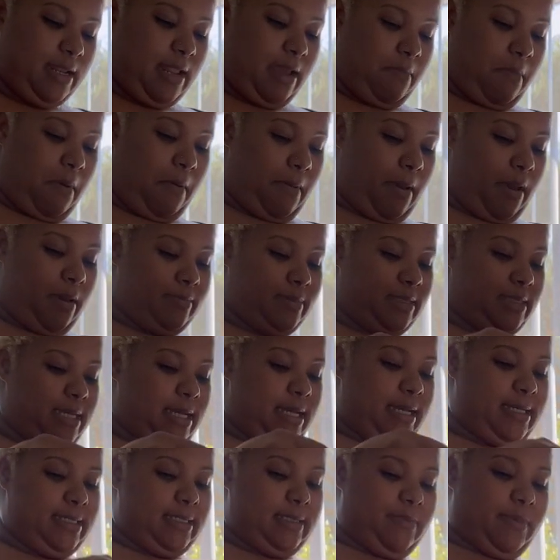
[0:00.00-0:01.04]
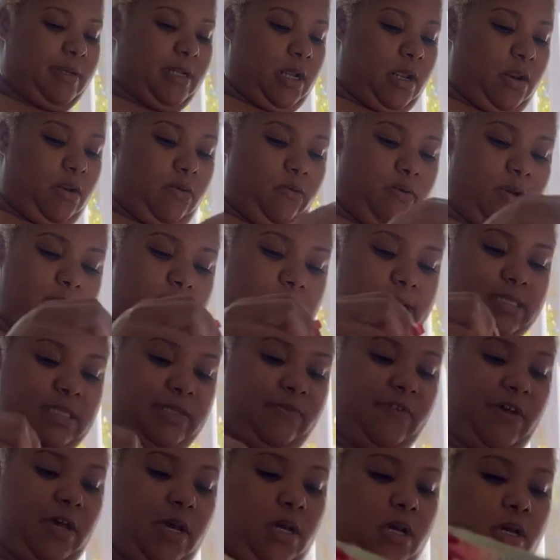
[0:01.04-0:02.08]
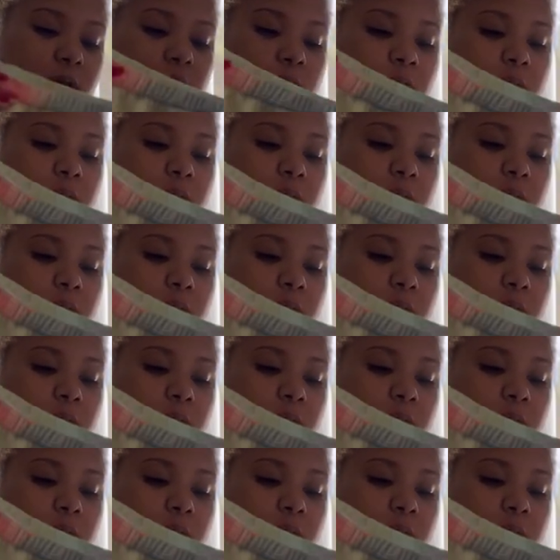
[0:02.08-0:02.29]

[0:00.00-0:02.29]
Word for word: like my mom says, but annoying as fuck.